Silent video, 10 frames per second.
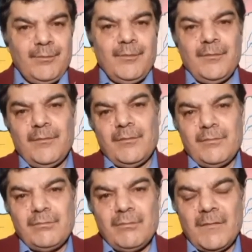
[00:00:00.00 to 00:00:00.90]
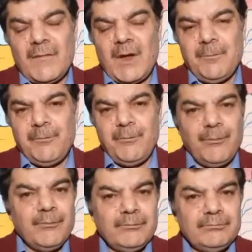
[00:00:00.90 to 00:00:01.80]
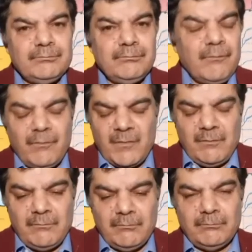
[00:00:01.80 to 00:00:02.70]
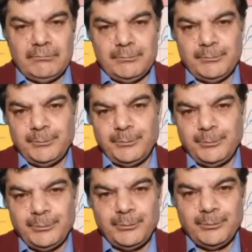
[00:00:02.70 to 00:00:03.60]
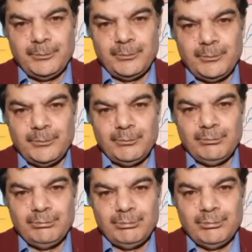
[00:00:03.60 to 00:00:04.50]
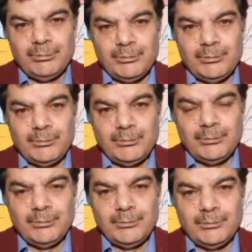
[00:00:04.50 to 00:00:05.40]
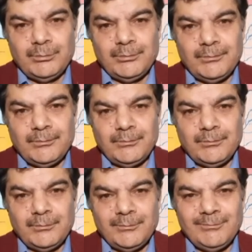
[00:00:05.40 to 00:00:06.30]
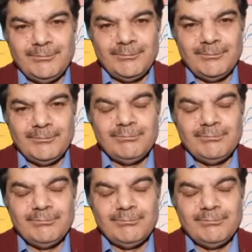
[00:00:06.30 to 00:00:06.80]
(not speaking)